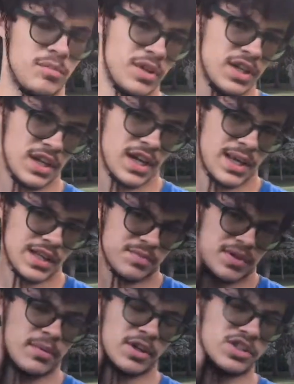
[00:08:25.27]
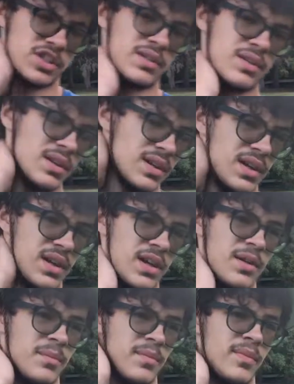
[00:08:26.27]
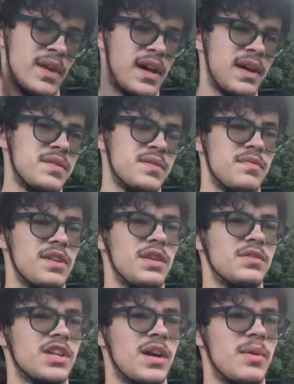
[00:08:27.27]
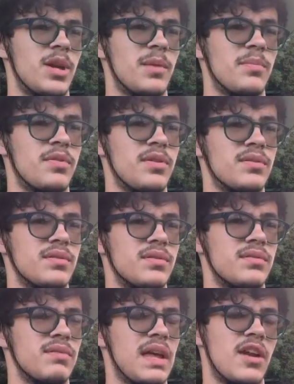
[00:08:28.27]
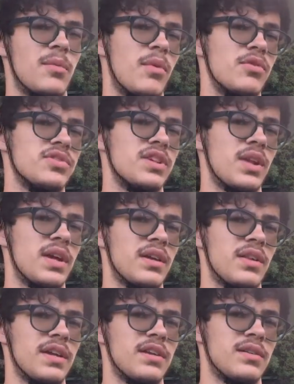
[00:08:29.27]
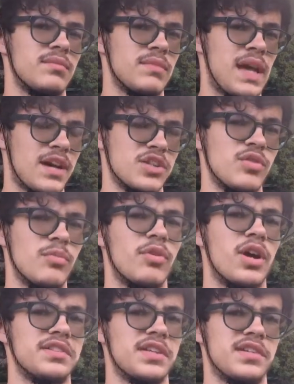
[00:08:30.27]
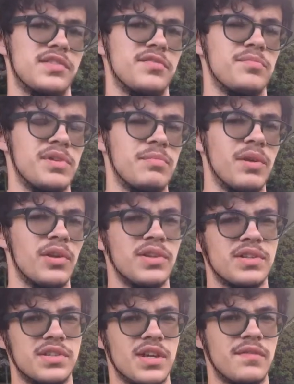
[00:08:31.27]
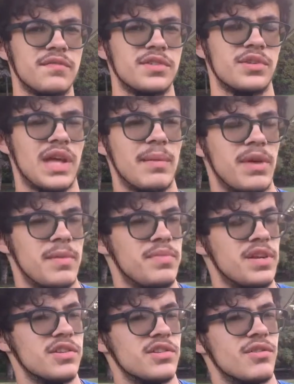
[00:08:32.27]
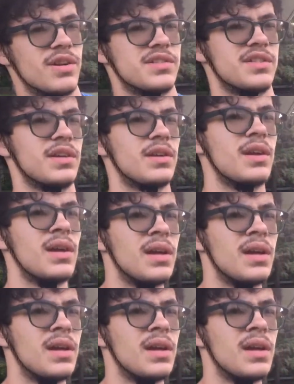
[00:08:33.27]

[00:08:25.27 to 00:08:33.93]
But yeah, that's pretty much it. I have some videos coming up that are mostly like actual processes of me building stuff, so that might be interesting